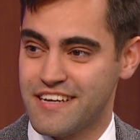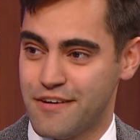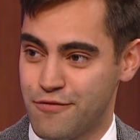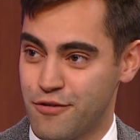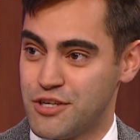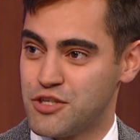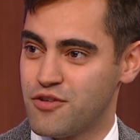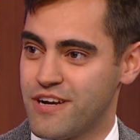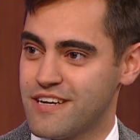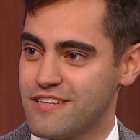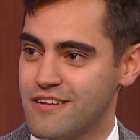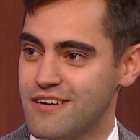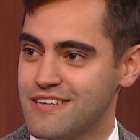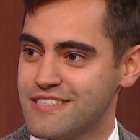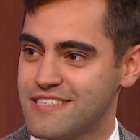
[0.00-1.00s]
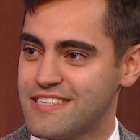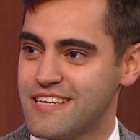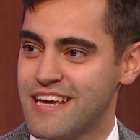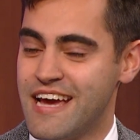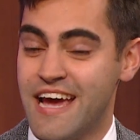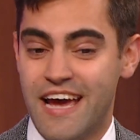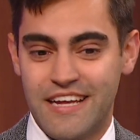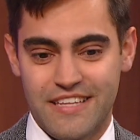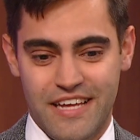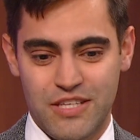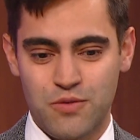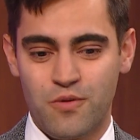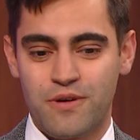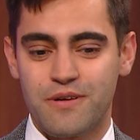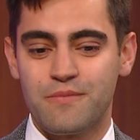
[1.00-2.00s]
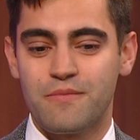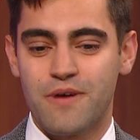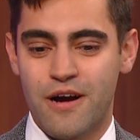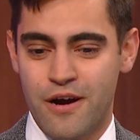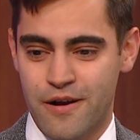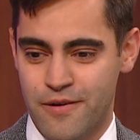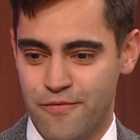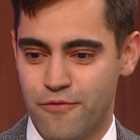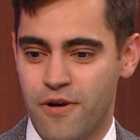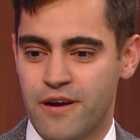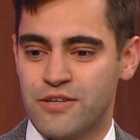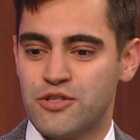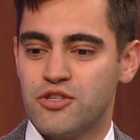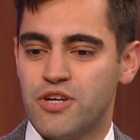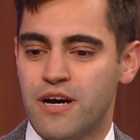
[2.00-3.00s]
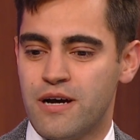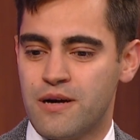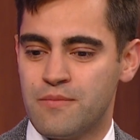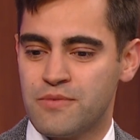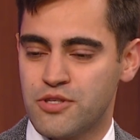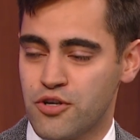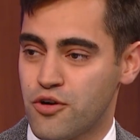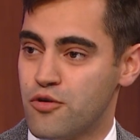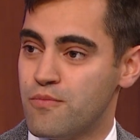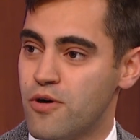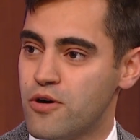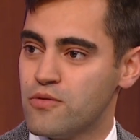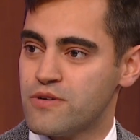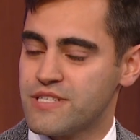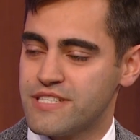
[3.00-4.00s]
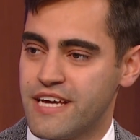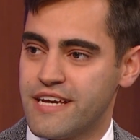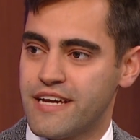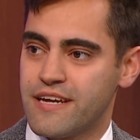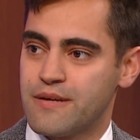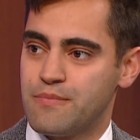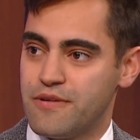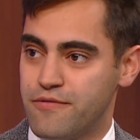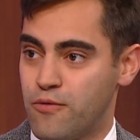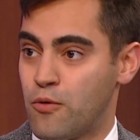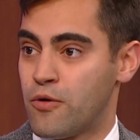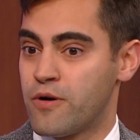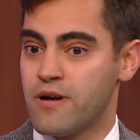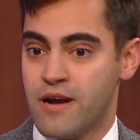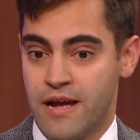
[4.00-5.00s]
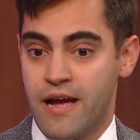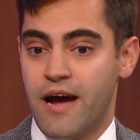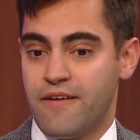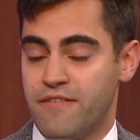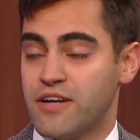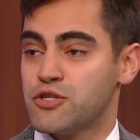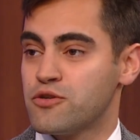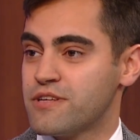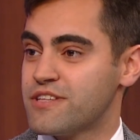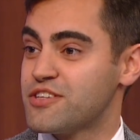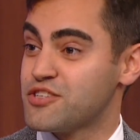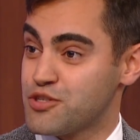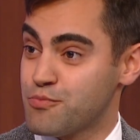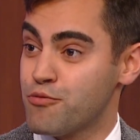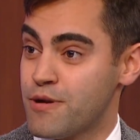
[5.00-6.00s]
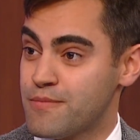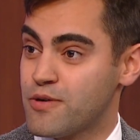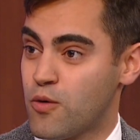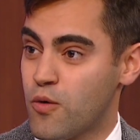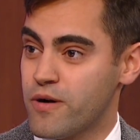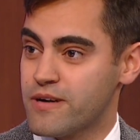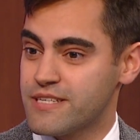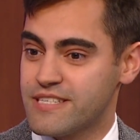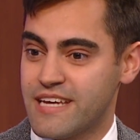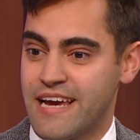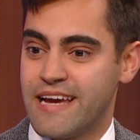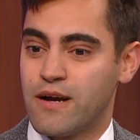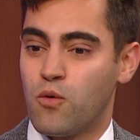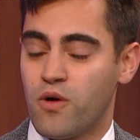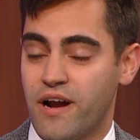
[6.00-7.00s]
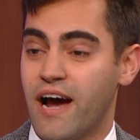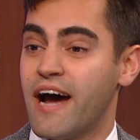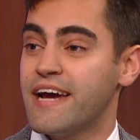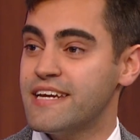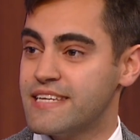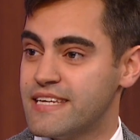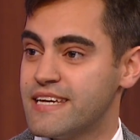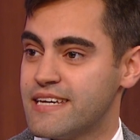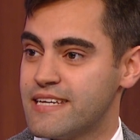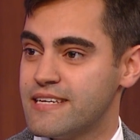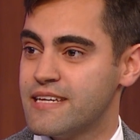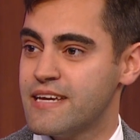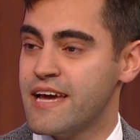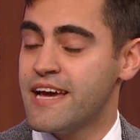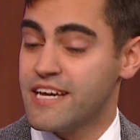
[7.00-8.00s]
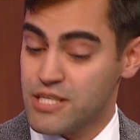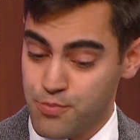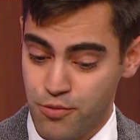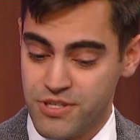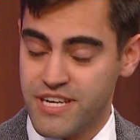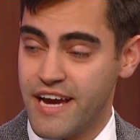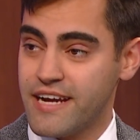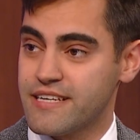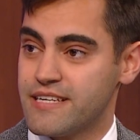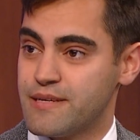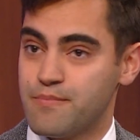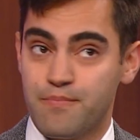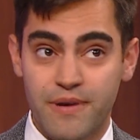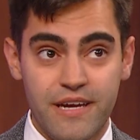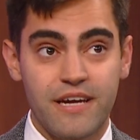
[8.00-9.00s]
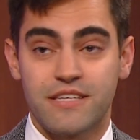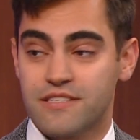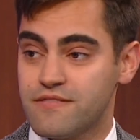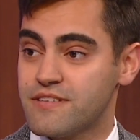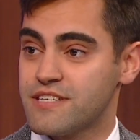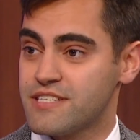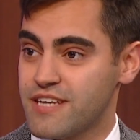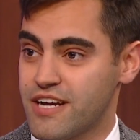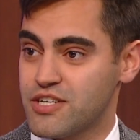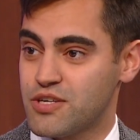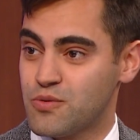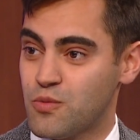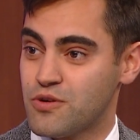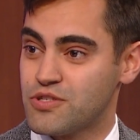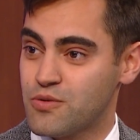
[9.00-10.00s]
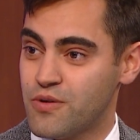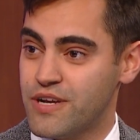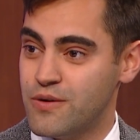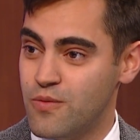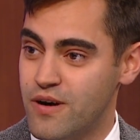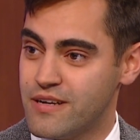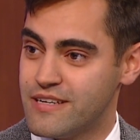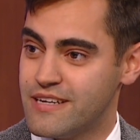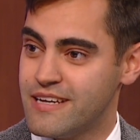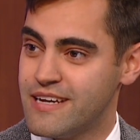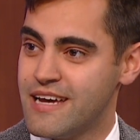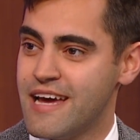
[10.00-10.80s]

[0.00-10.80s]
like a free trade clause. And that's what our friend Mr. Comeau was taking before eventually the Supreme Court, saying what I did is protected because of this Section 121.